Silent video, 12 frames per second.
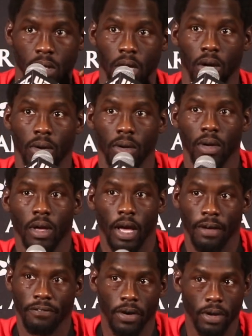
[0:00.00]
No,
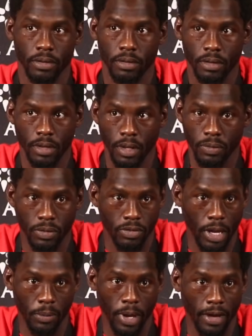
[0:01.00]
I fought the
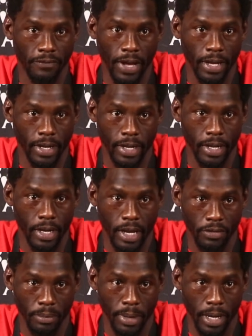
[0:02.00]
same way I fight any and
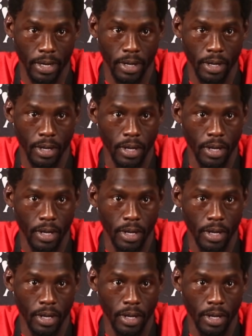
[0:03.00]
everybody.